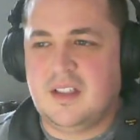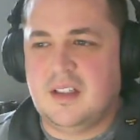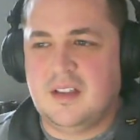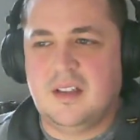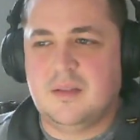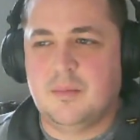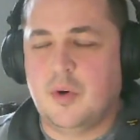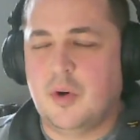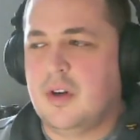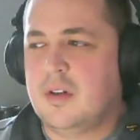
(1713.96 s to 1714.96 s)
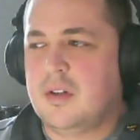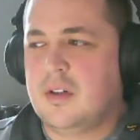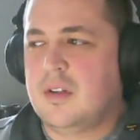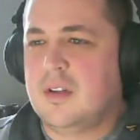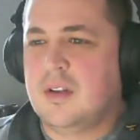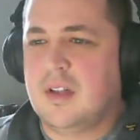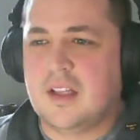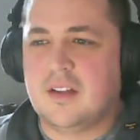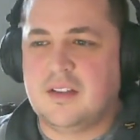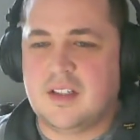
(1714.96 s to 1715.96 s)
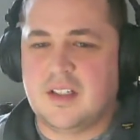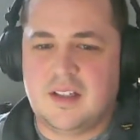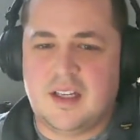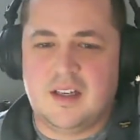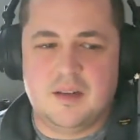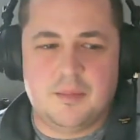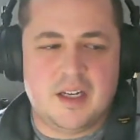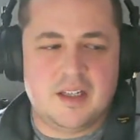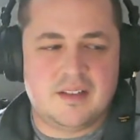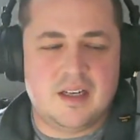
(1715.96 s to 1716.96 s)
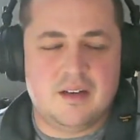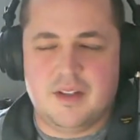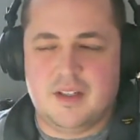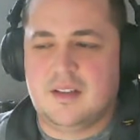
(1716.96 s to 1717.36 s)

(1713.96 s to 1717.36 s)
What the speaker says: he's more likely to contend in a -10 event.